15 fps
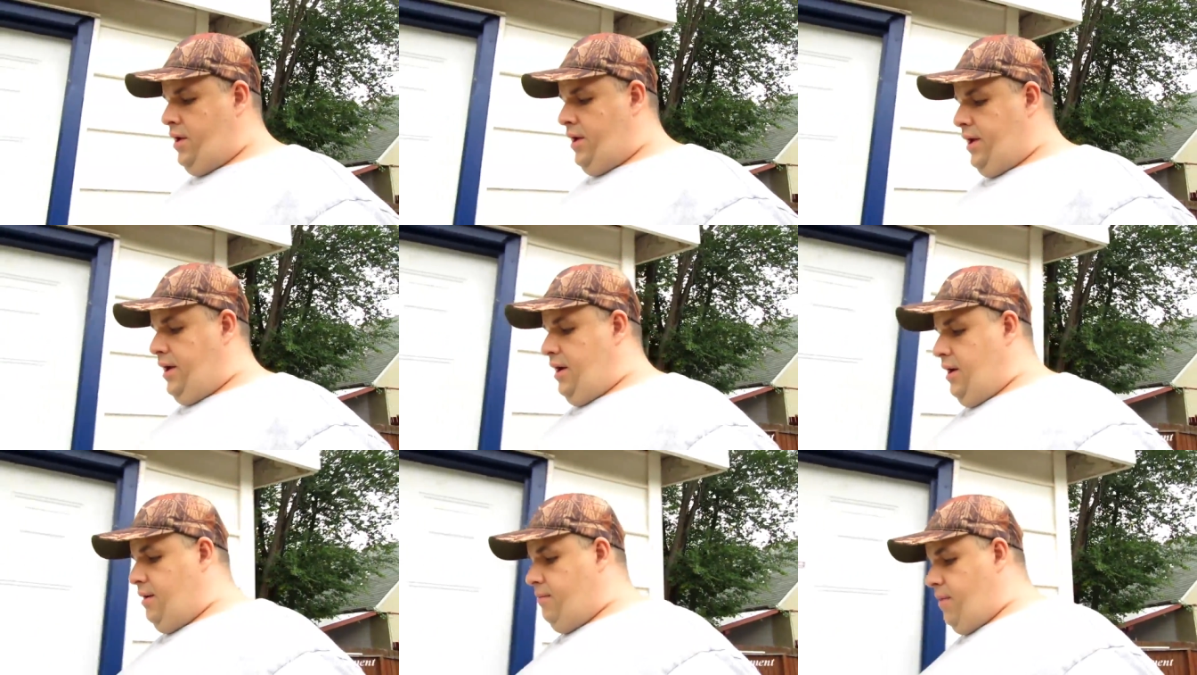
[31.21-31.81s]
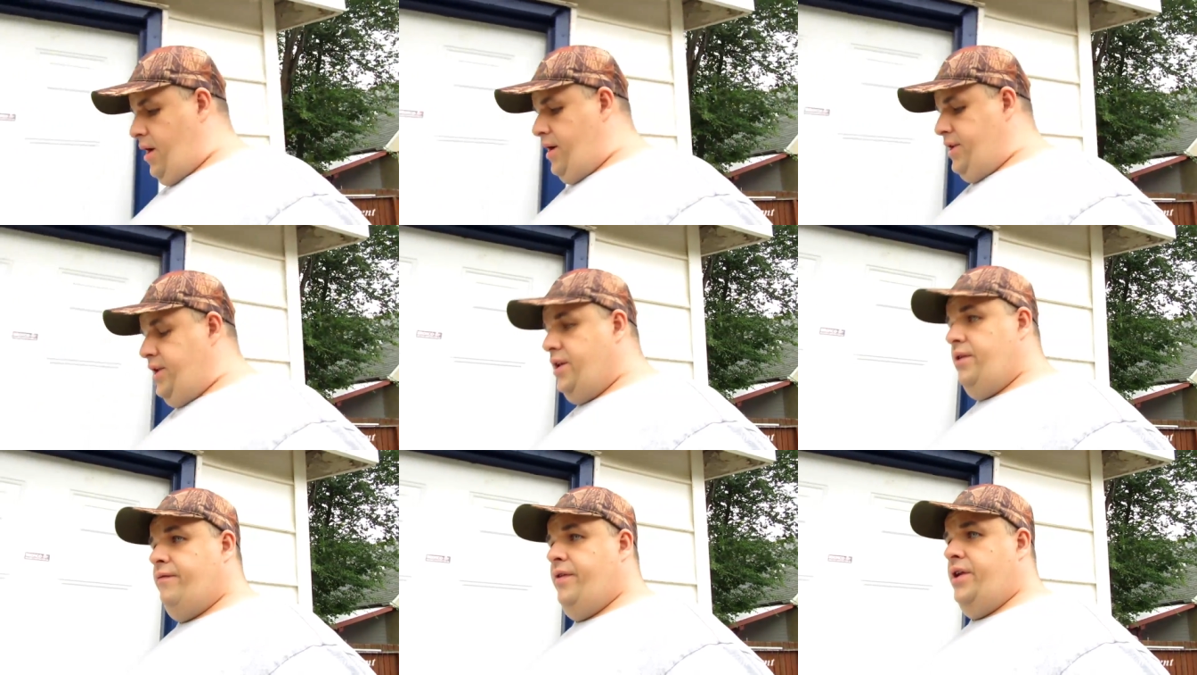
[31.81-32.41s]
Um,
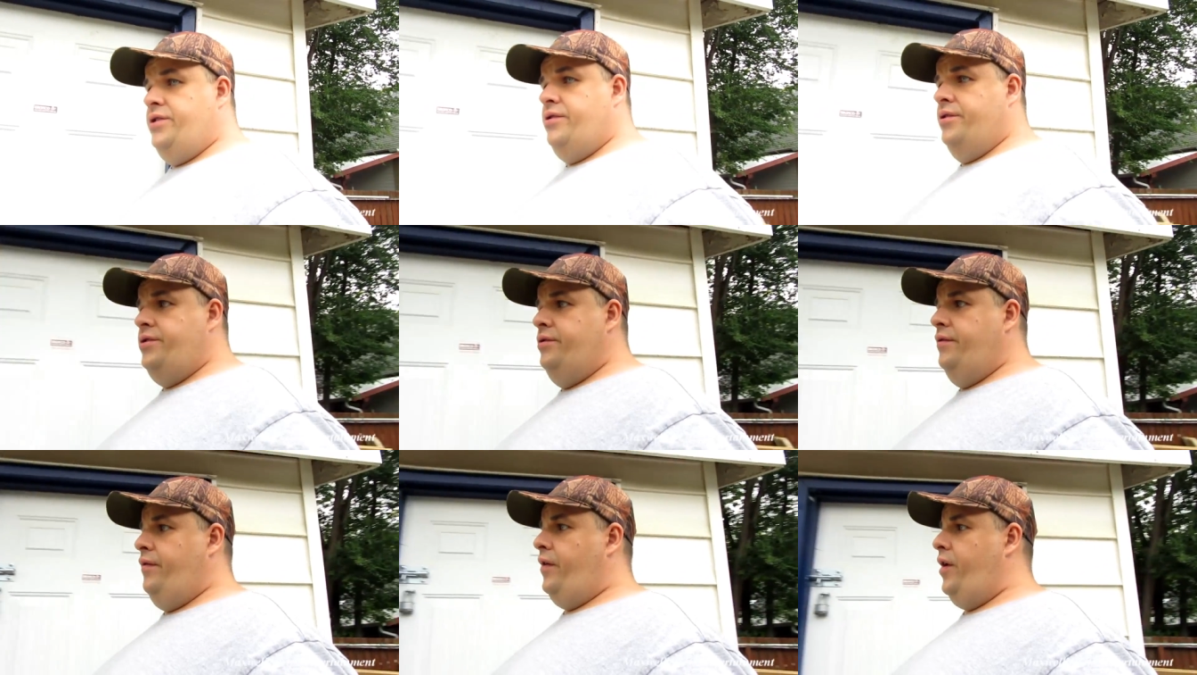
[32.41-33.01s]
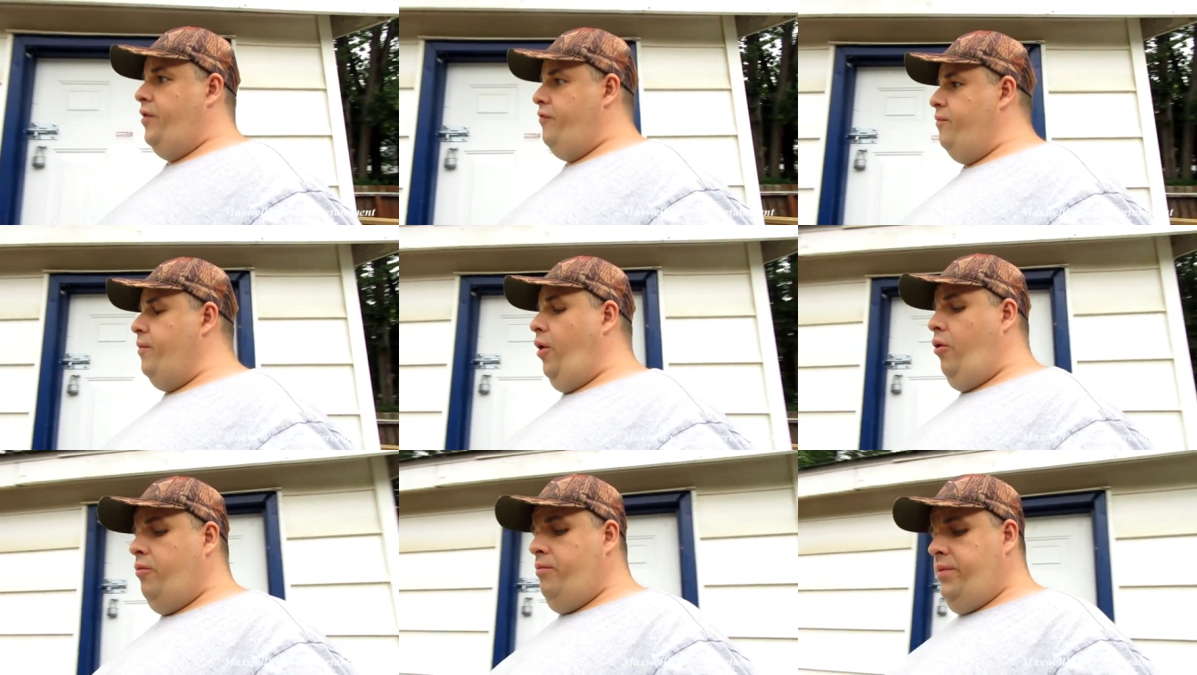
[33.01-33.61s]
didn't venture too far from
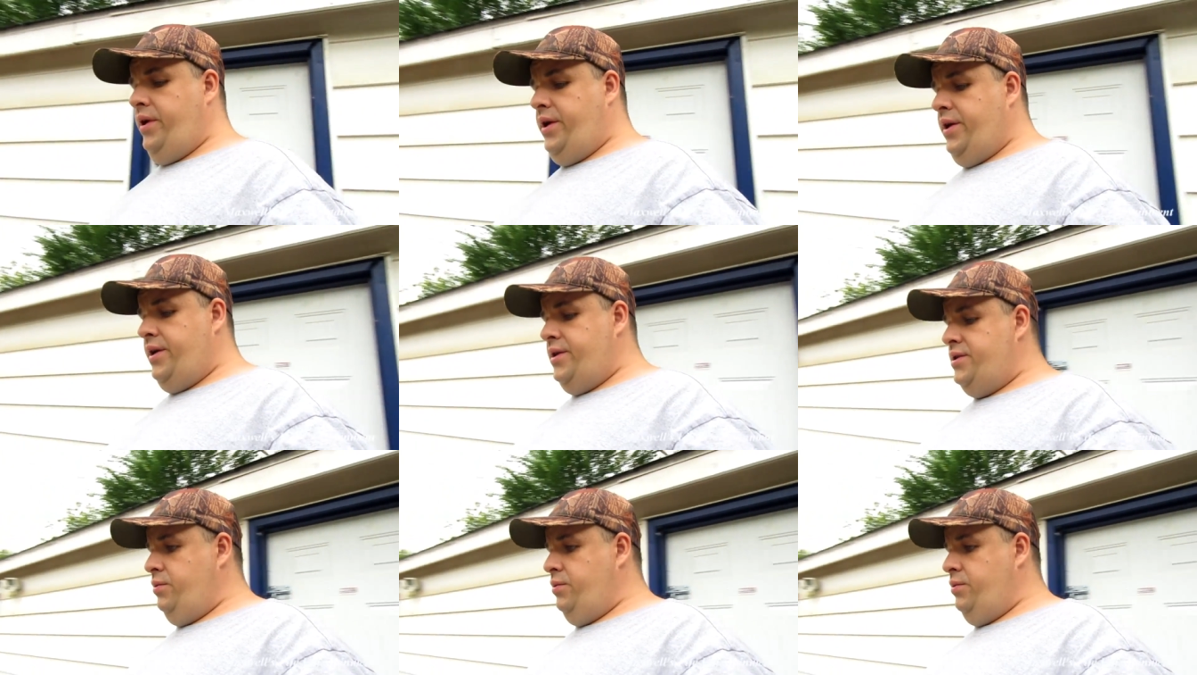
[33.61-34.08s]
home because,